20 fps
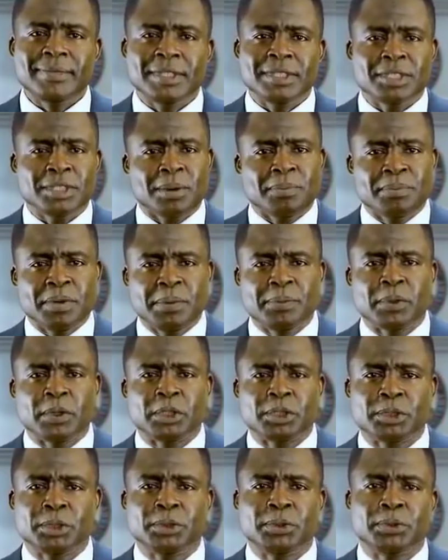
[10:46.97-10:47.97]
some people
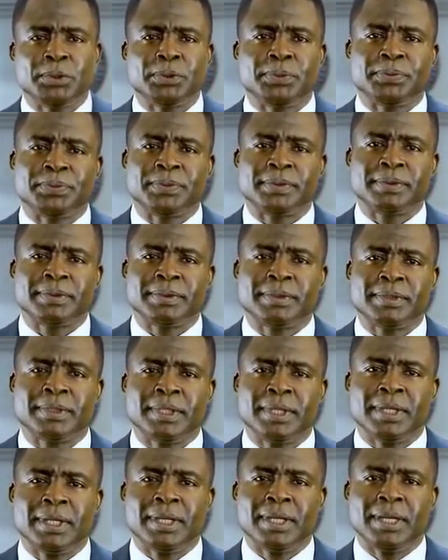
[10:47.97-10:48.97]
do,
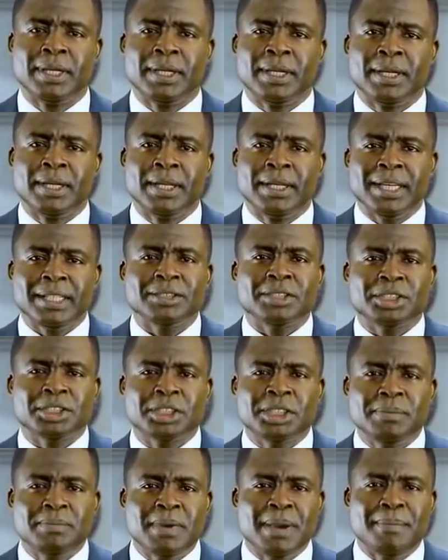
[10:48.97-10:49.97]
let
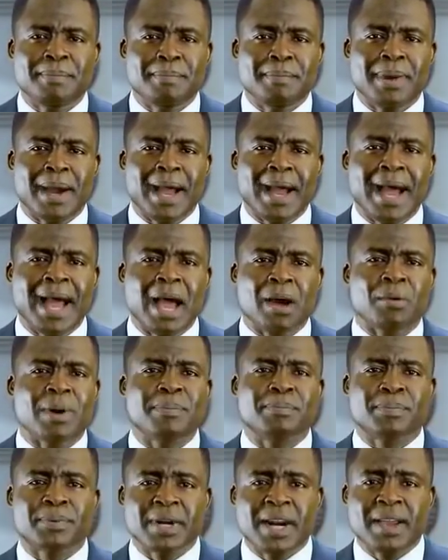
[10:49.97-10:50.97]
us remember our
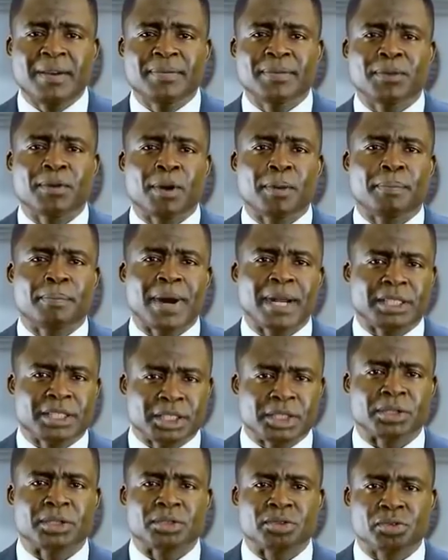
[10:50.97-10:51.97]
brave
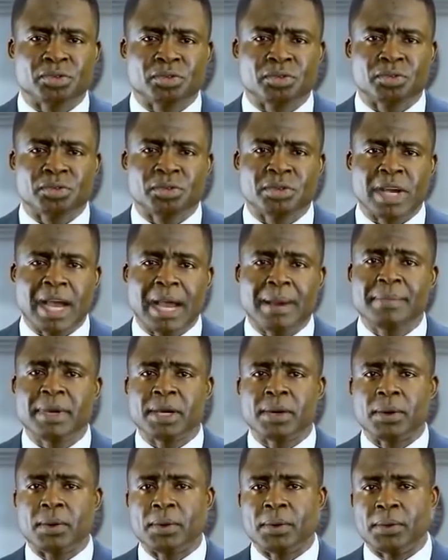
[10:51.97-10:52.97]
compatriots,
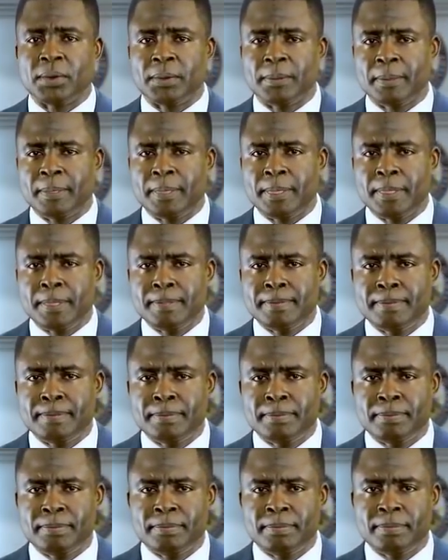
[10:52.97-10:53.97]
Amigo,
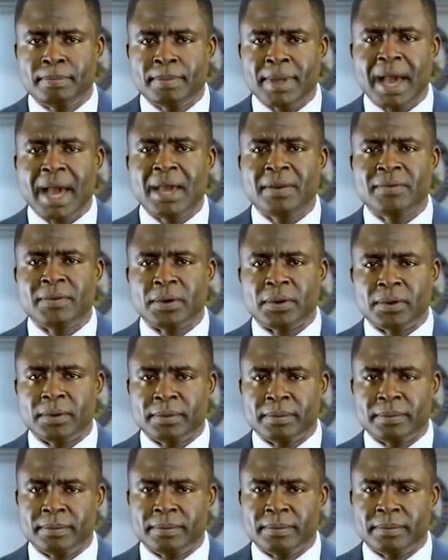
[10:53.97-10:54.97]
Ivo,
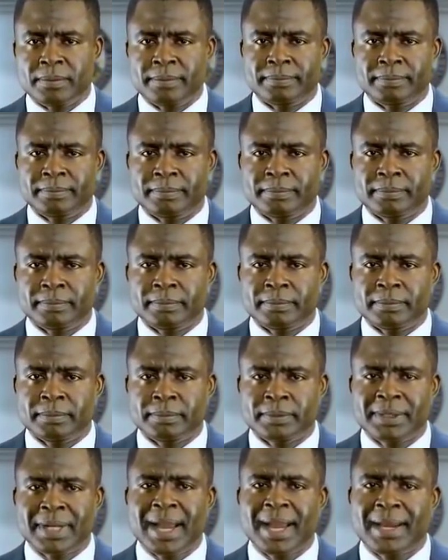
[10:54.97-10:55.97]

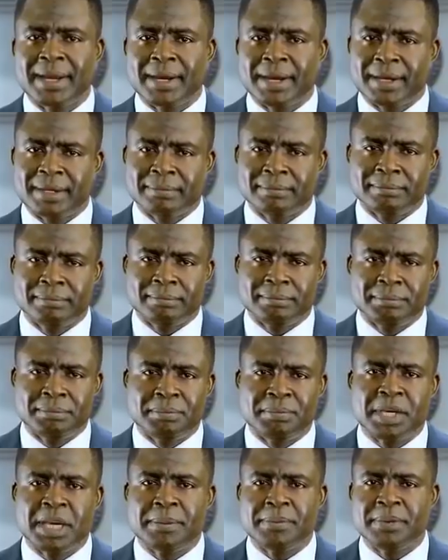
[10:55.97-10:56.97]
Tiger,
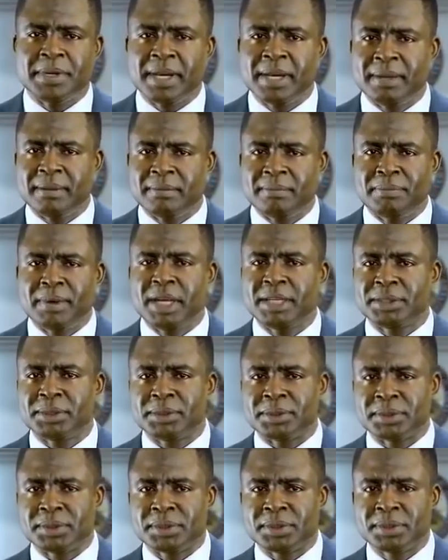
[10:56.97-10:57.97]
Bia,
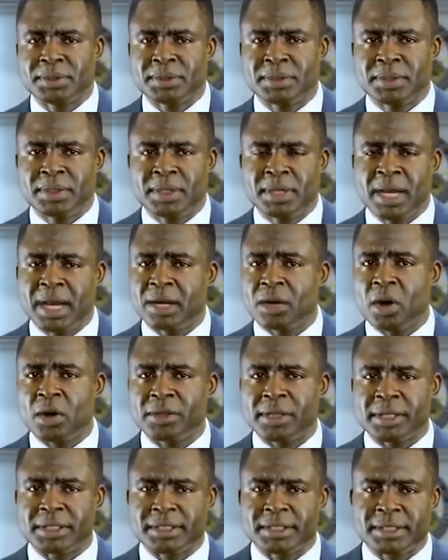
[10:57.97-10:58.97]
Beltus, and
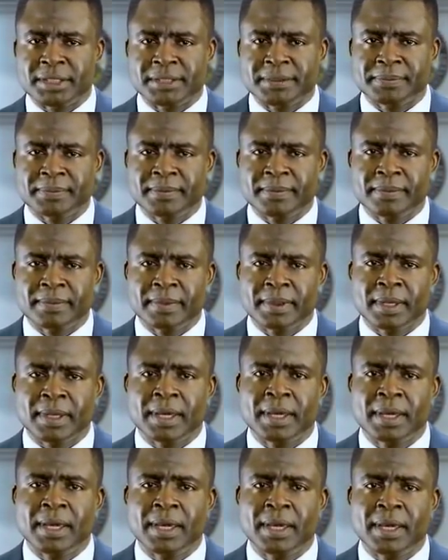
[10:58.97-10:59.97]
others.
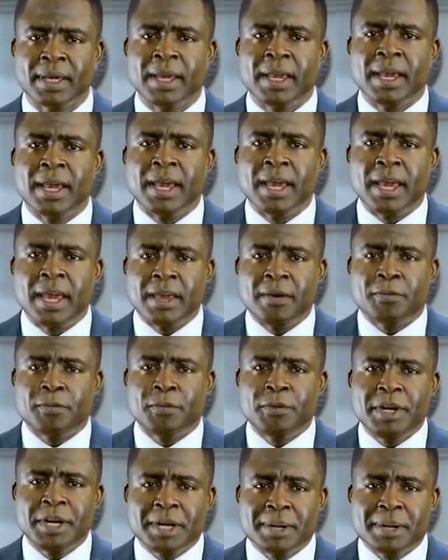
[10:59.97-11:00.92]
If we